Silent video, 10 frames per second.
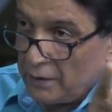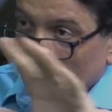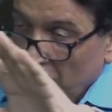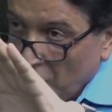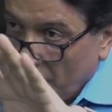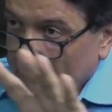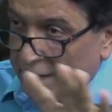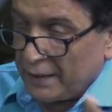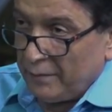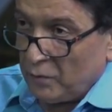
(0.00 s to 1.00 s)
nobody
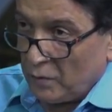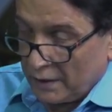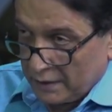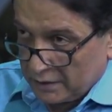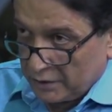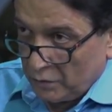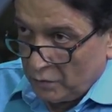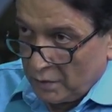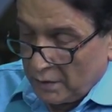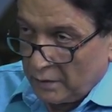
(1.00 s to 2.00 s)
came to our
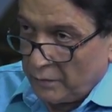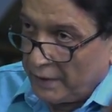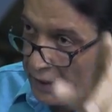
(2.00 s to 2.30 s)
rescue. We